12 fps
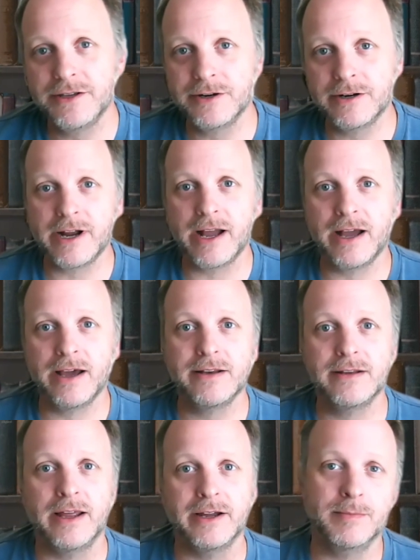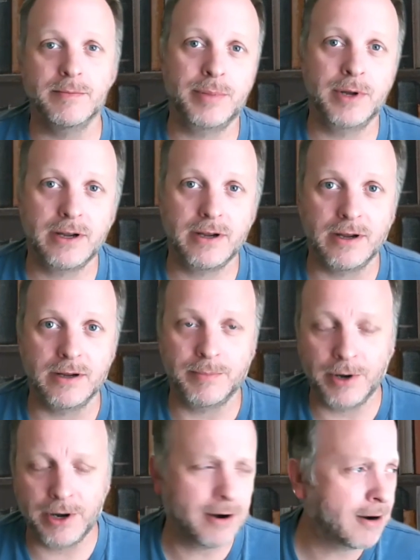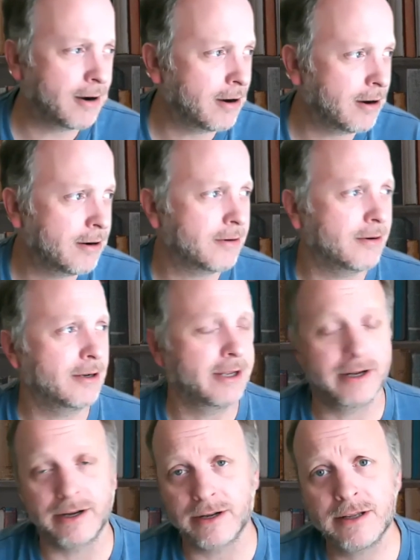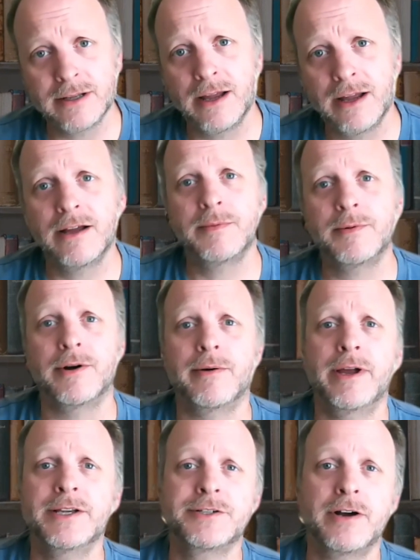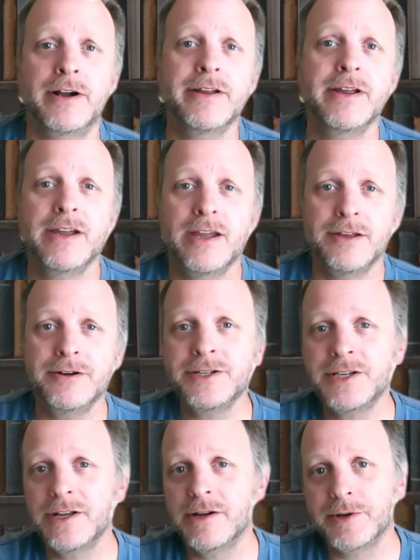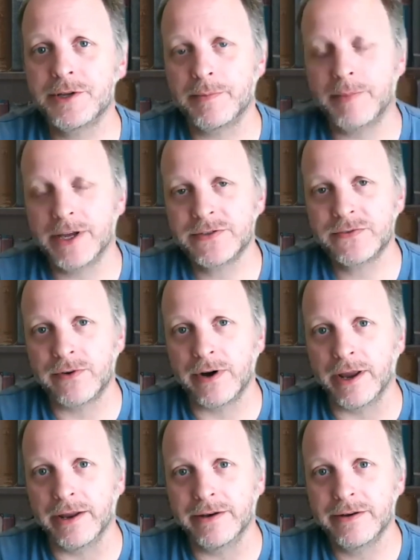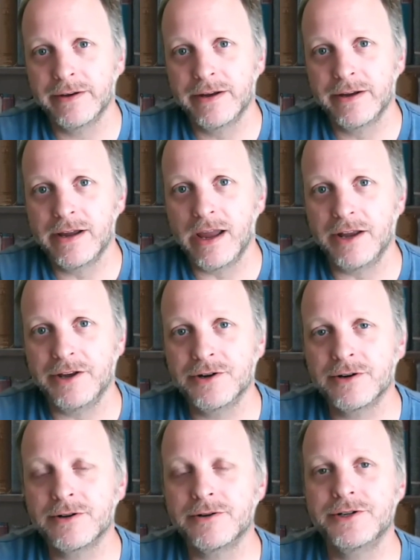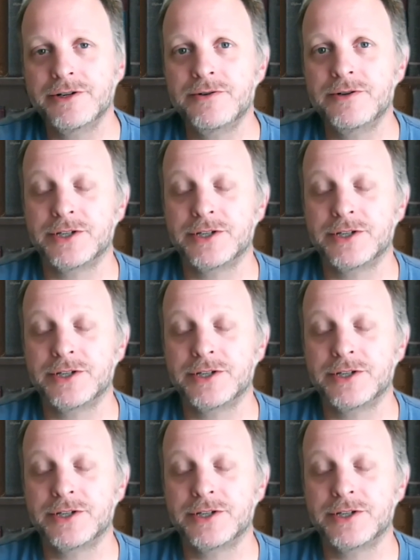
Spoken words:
you're at like a bar or like a club or a restaurant, and you're sitting with your best friend, and you're going to